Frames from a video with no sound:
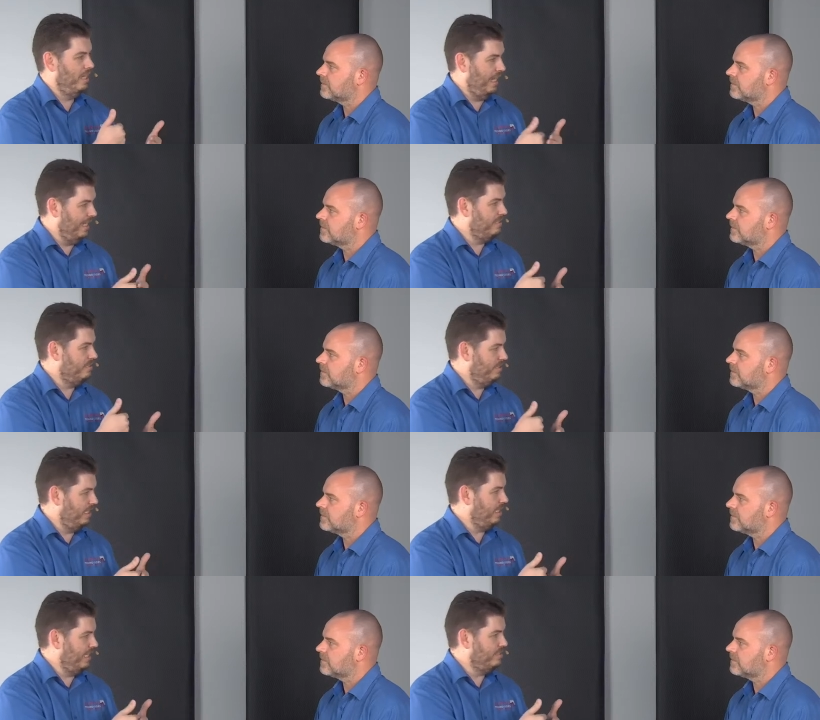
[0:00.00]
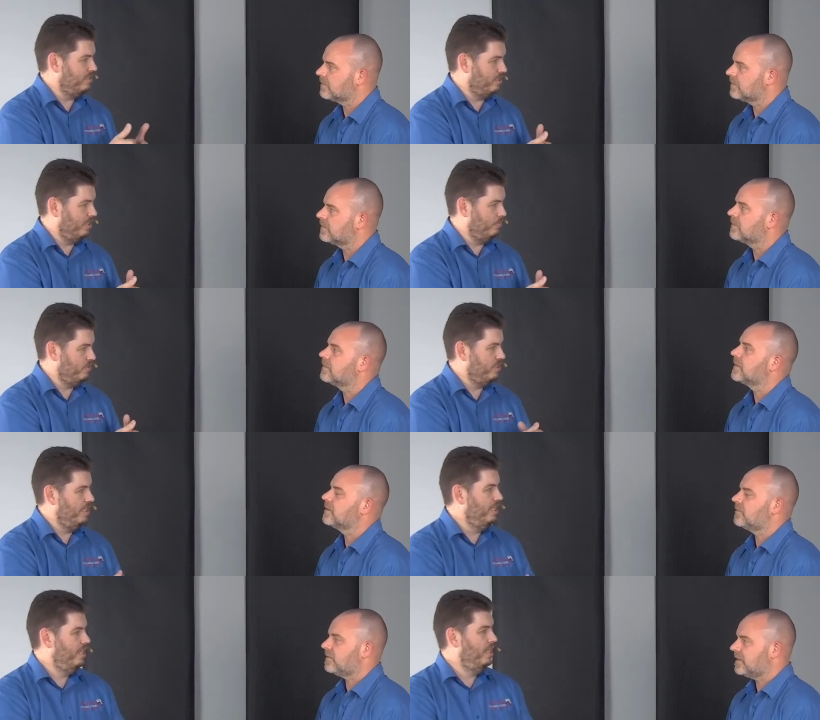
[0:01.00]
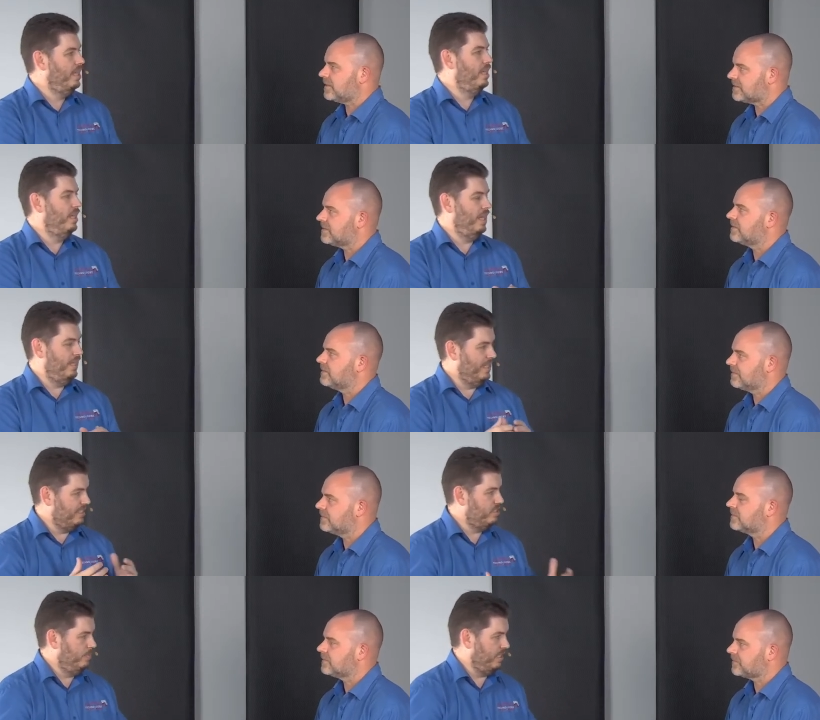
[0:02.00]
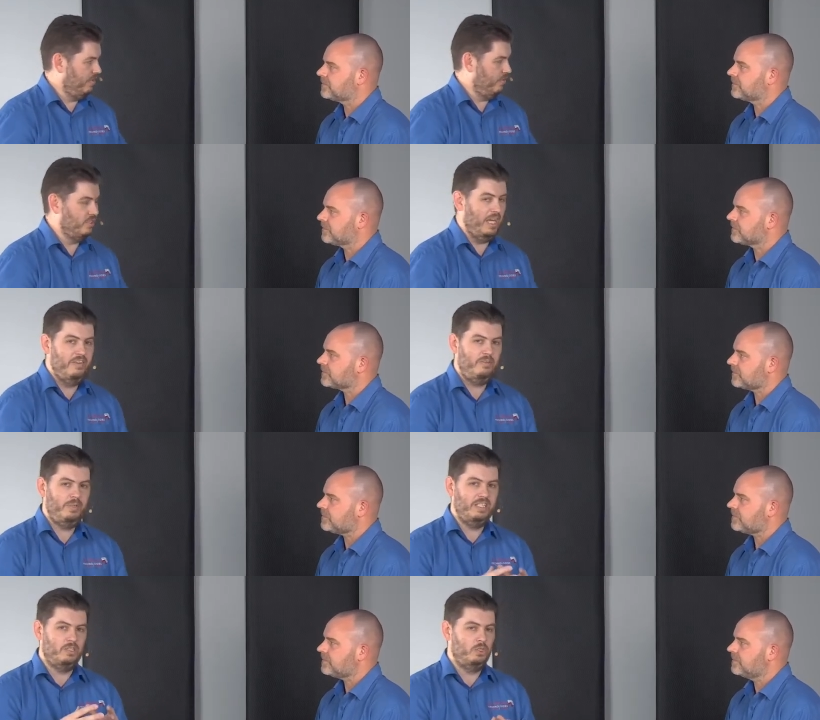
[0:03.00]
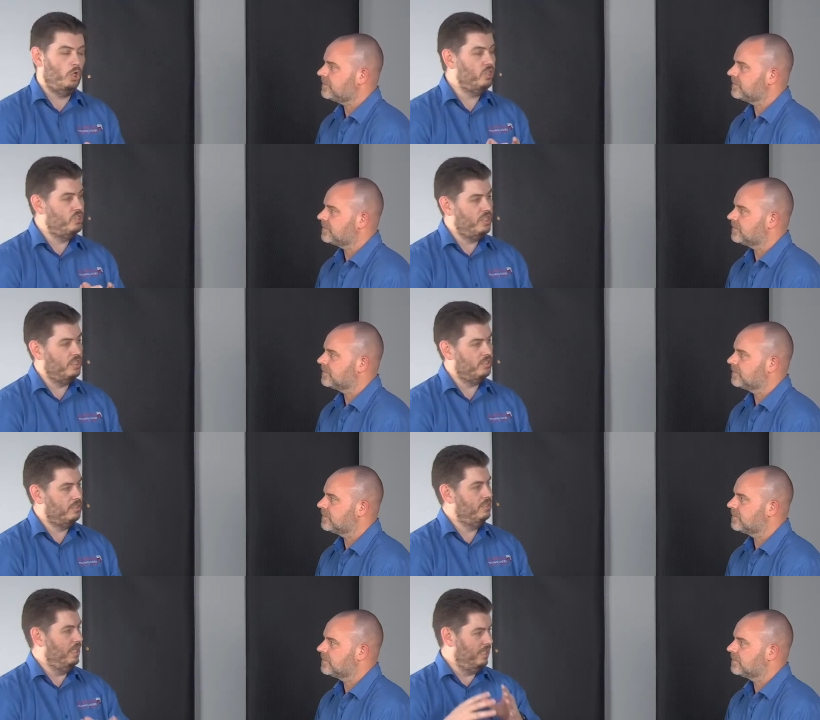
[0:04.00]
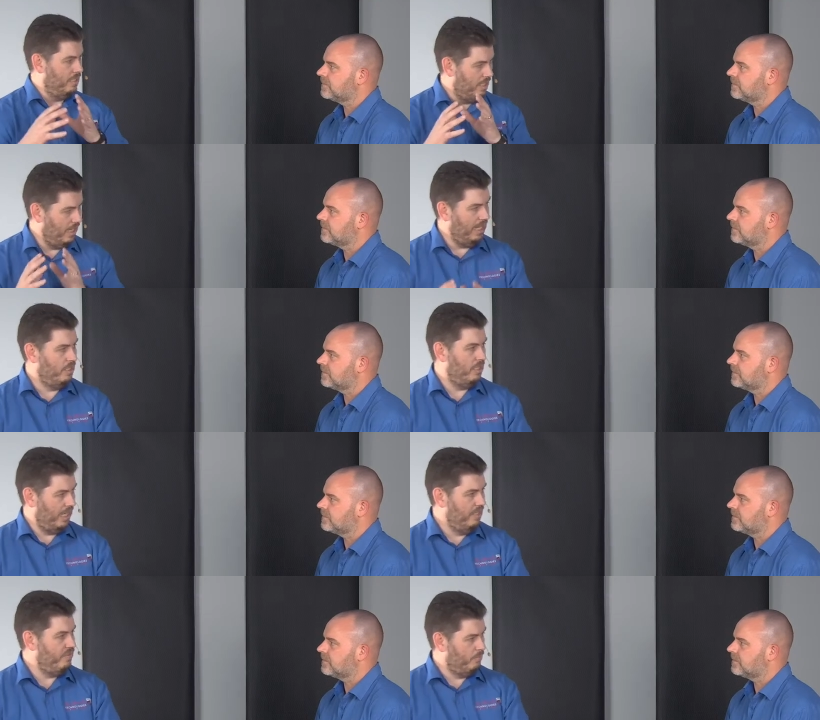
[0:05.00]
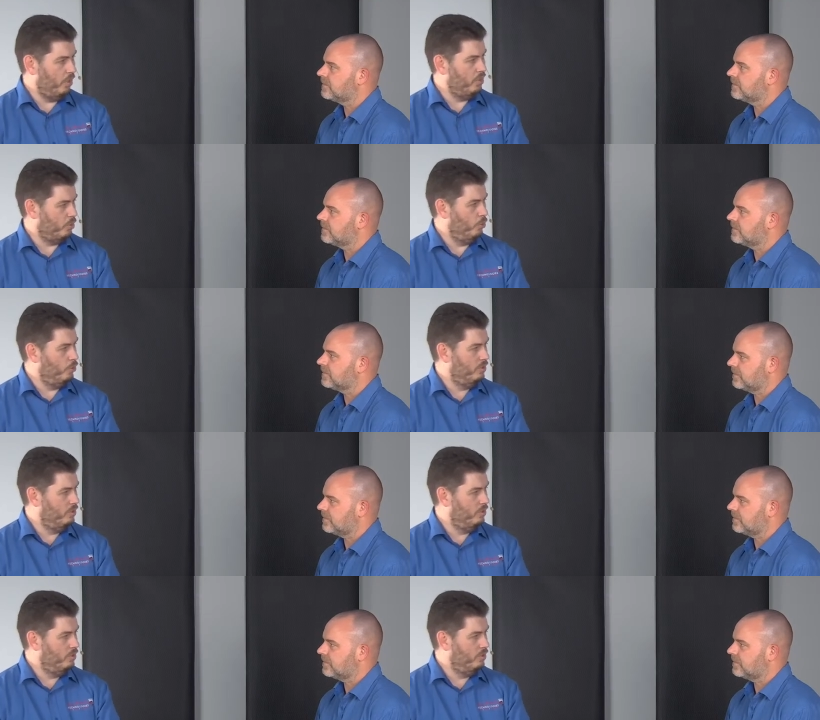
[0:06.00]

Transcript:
Speaker 1: at dedicated times. Right. And that's the big difference. AVB is not just an A AV protocol